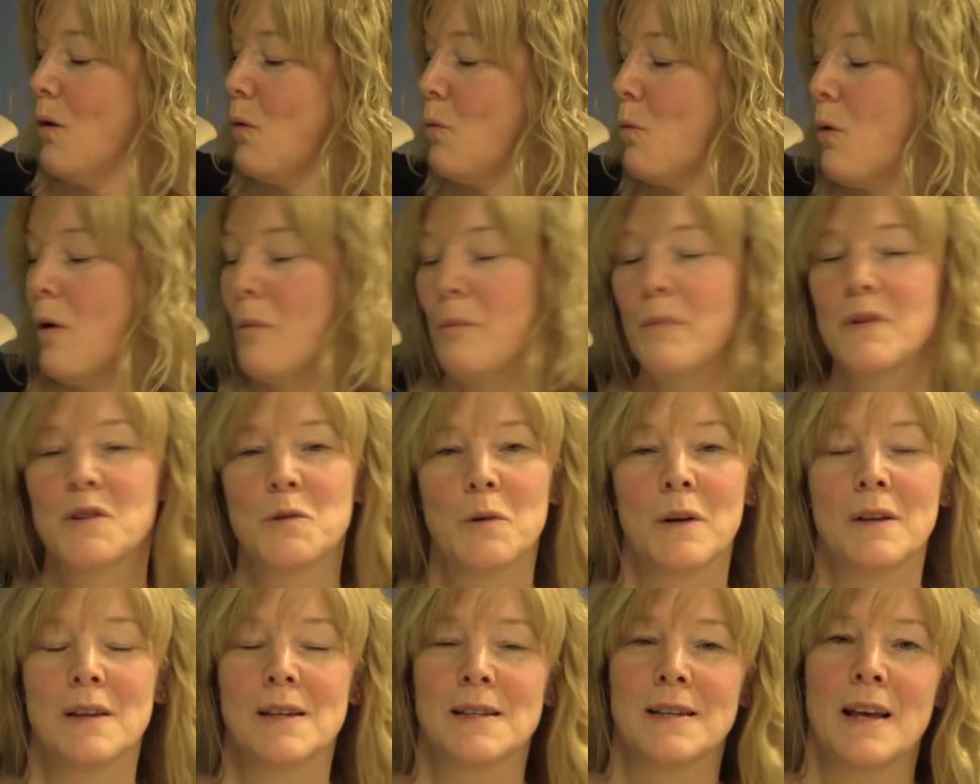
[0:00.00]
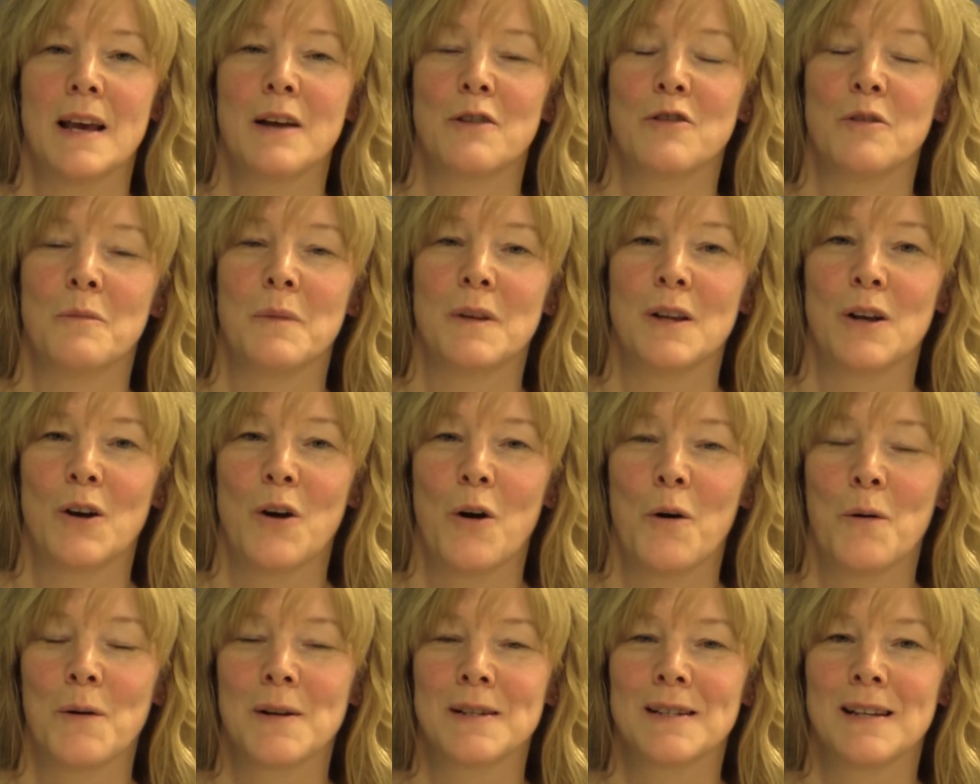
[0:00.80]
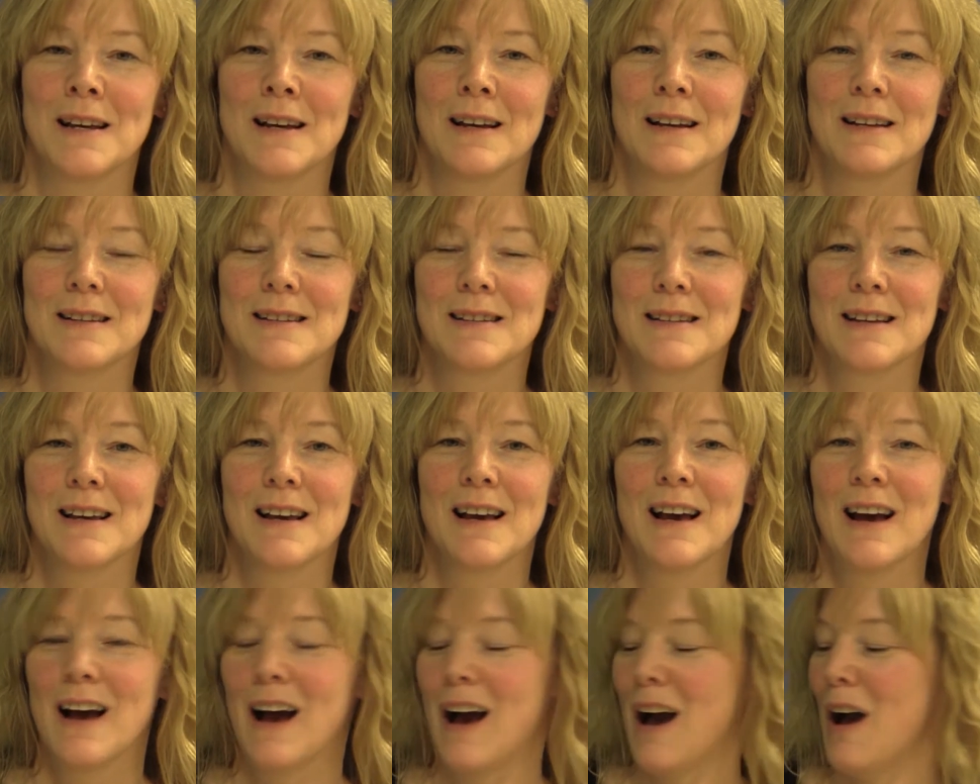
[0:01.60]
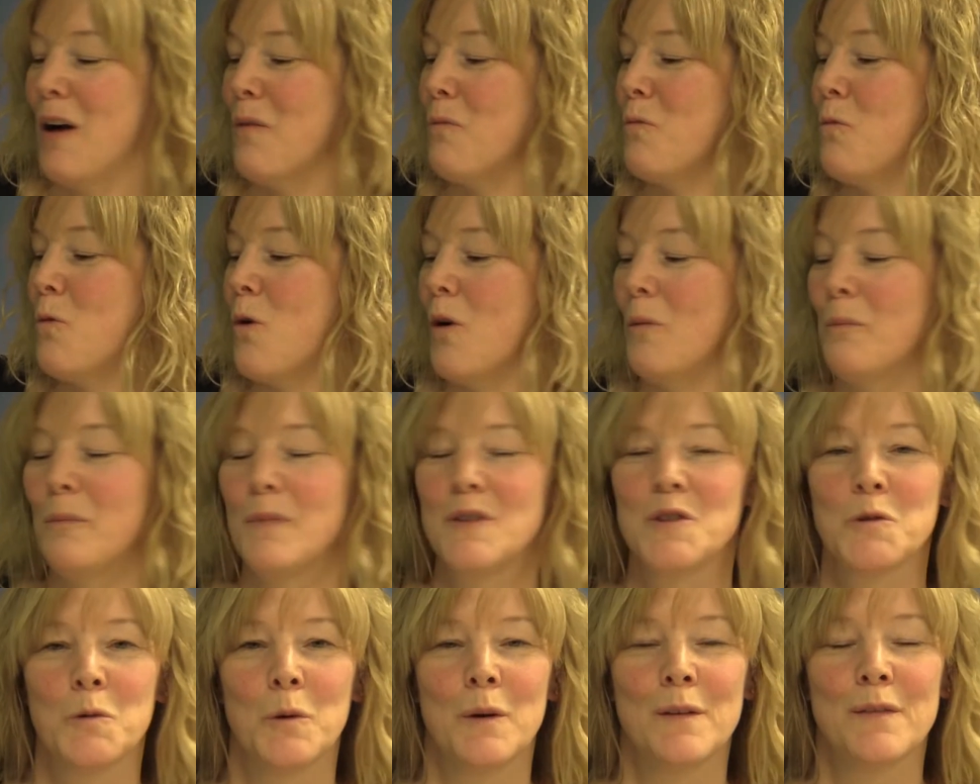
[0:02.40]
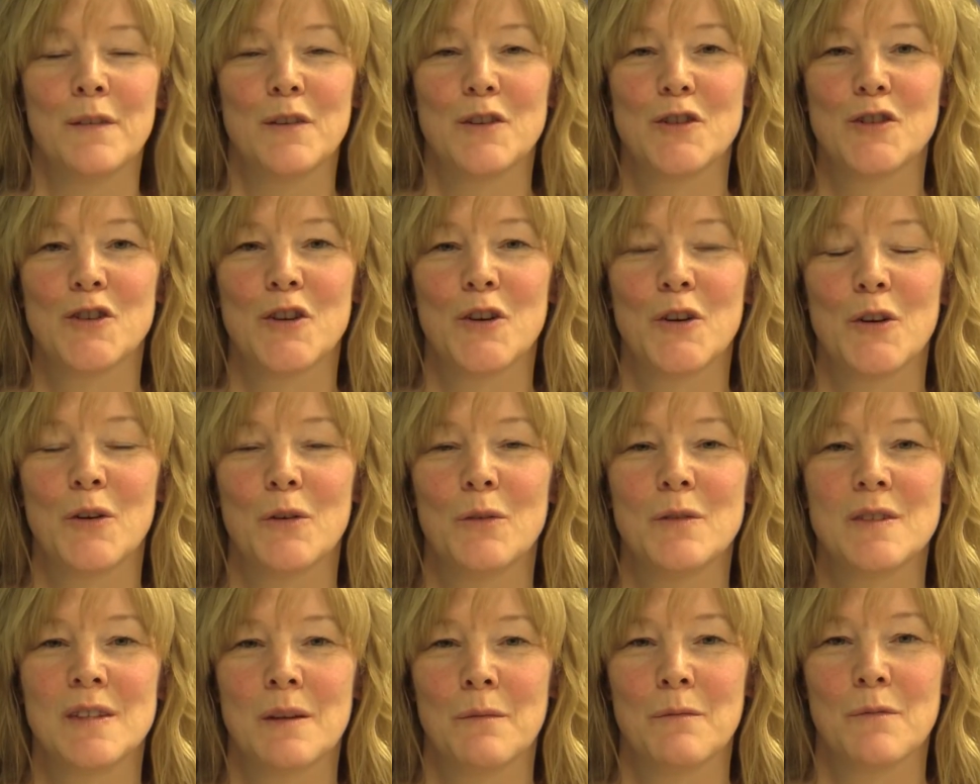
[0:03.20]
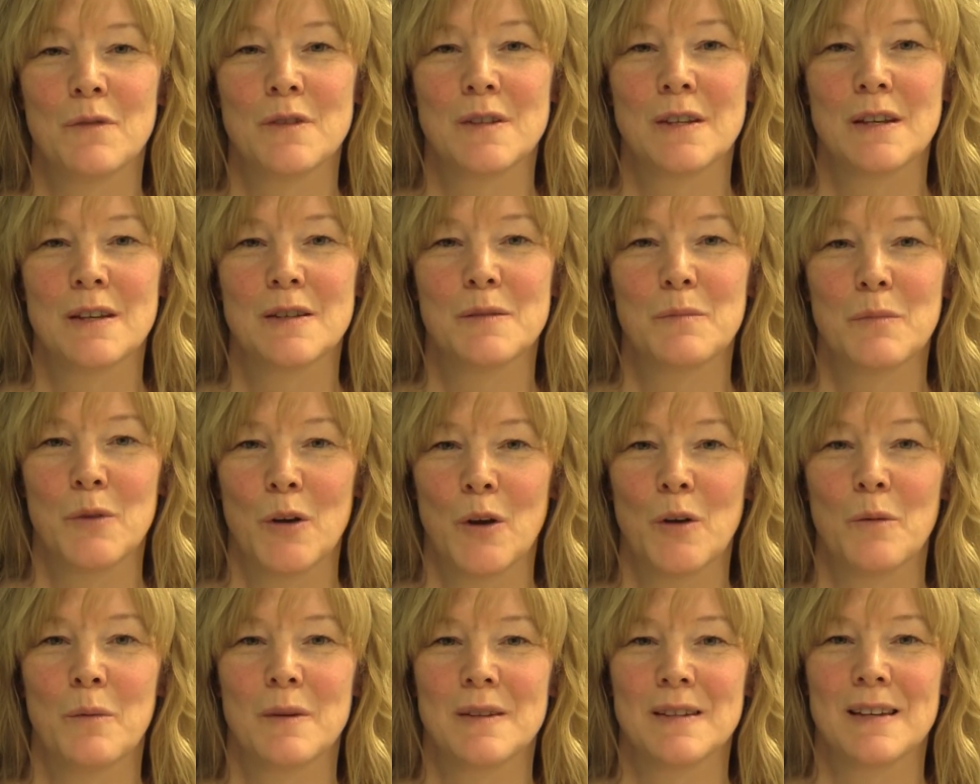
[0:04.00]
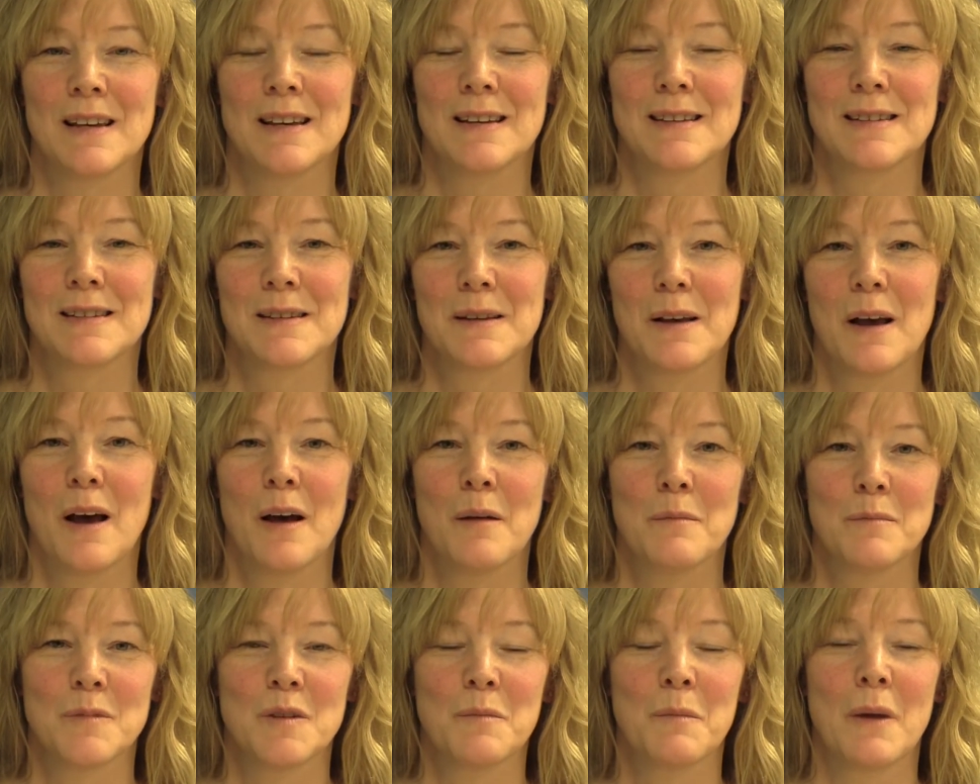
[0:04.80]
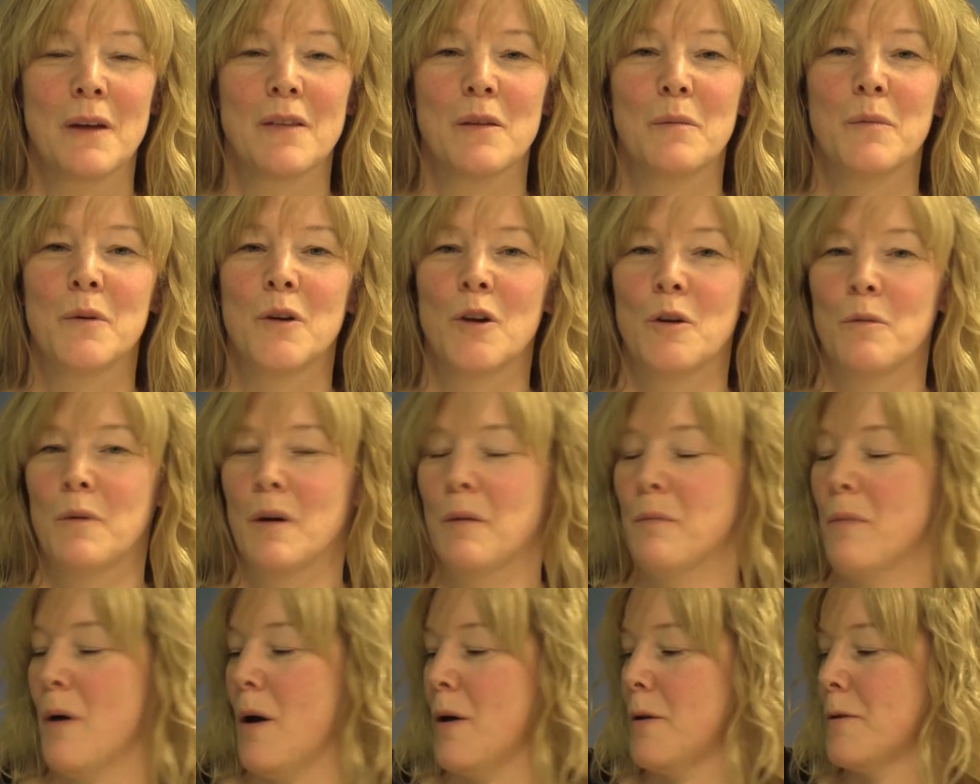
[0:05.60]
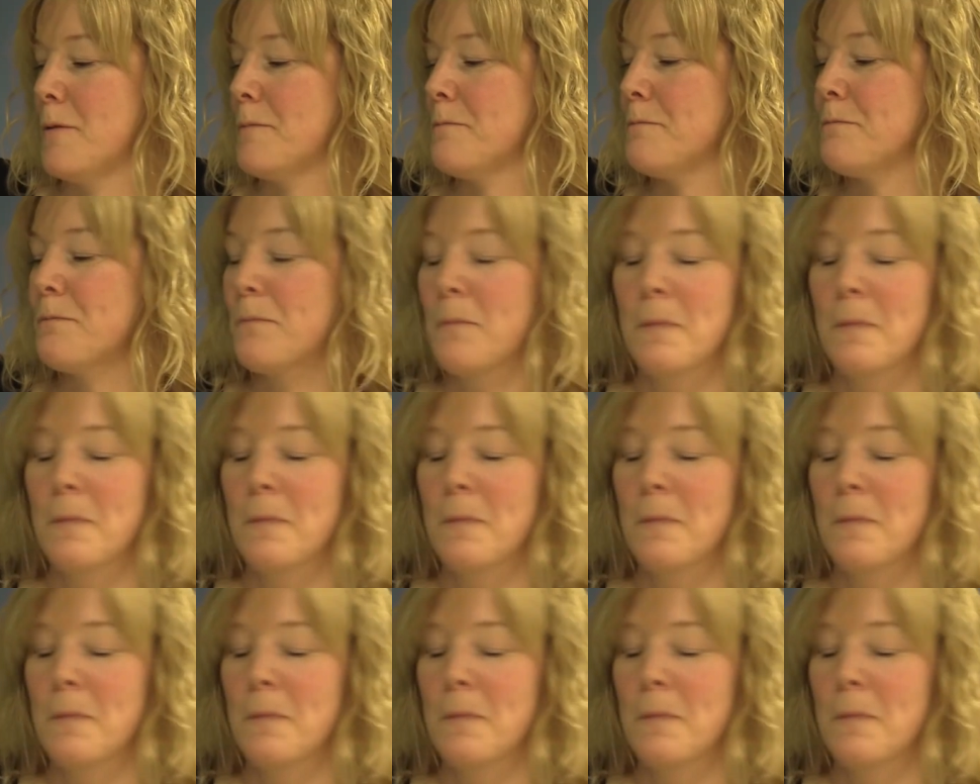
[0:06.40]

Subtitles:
one between the sacrum and the coccyx, and one between the two symphysis pubises to make the pubic bone.